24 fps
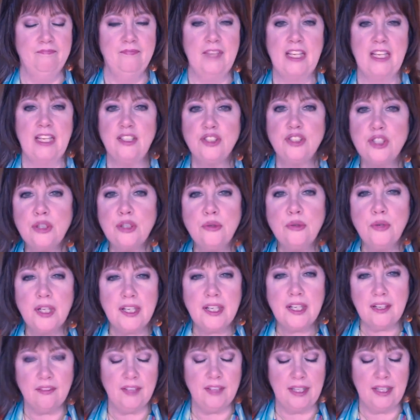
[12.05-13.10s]

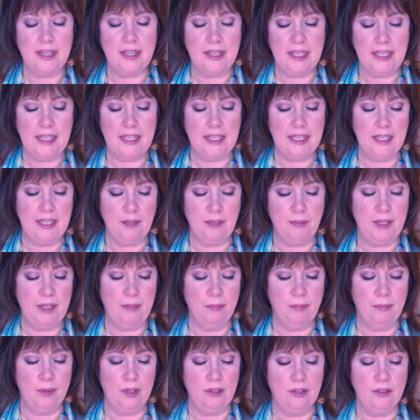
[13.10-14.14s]
intuitive and thinking
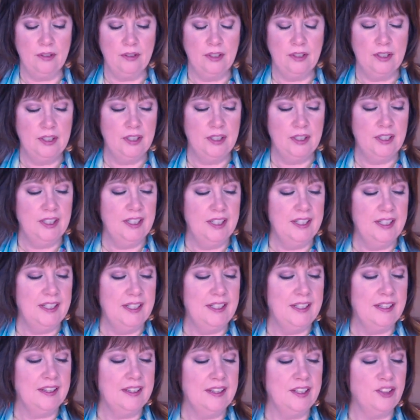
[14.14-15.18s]
people.
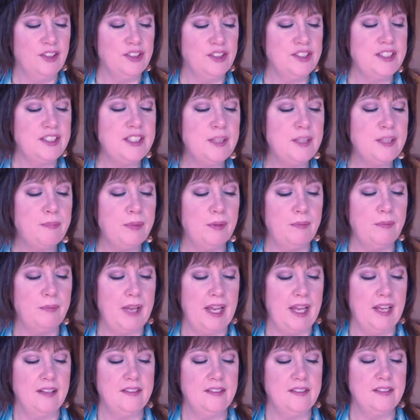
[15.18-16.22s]
There's
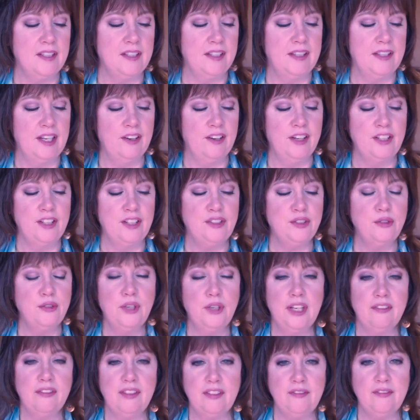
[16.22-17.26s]
diplomats, and they're
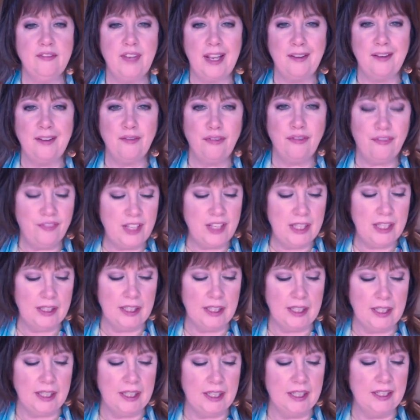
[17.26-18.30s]
intuitive and
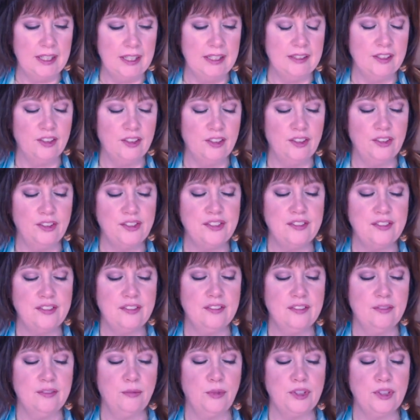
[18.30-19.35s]
feeling, and
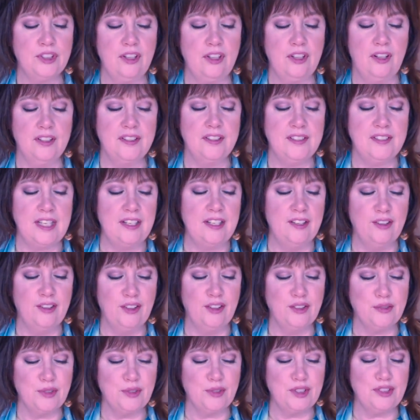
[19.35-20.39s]
there's what's called
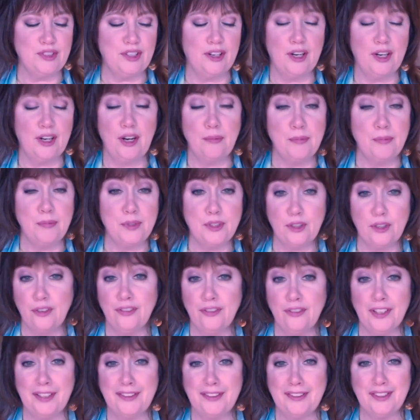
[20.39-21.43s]
sentinels, which are
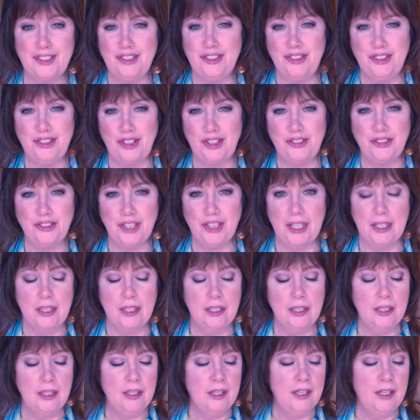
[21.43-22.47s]
observant and judging.
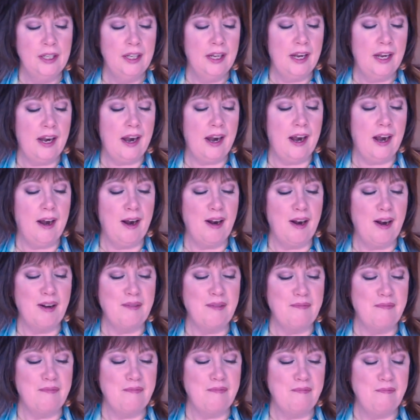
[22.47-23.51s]

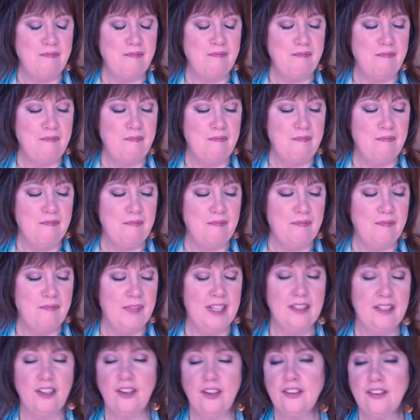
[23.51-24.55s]

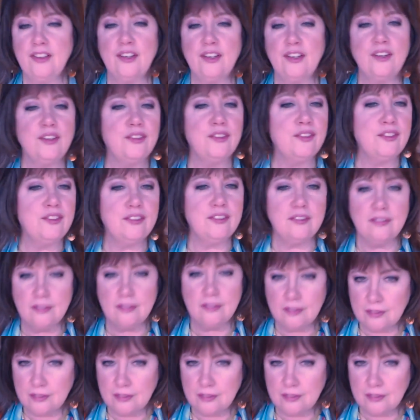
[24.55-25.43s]
And there's